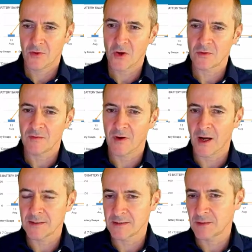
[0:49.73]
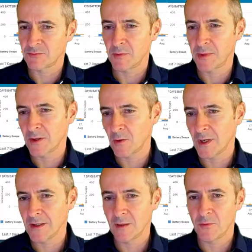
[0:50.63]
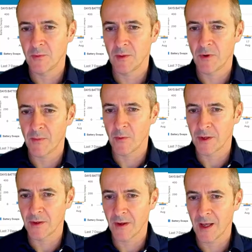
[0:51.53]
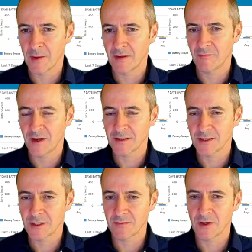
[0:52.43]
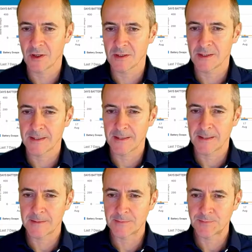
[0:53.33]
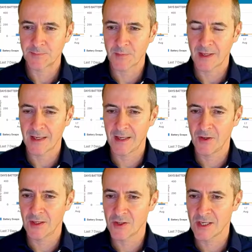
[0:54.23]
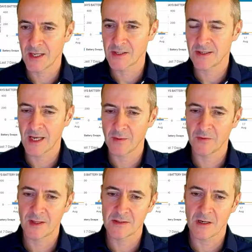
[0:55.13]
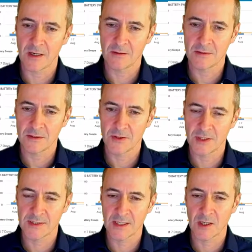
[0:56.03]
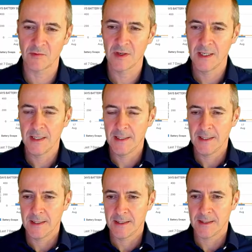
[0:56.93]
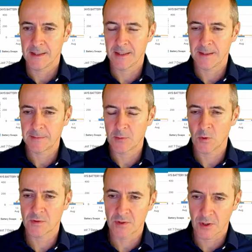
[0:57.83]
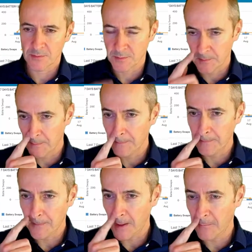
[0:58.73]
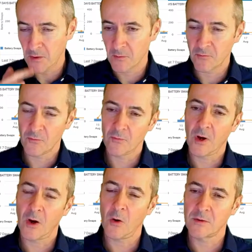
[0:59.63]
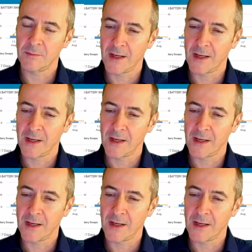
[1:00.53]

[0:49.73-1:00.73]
total devices is probably one. You probably want to know how many devices you've got. Again, you can change the name of that tile to suit yourself. Also, if you hold the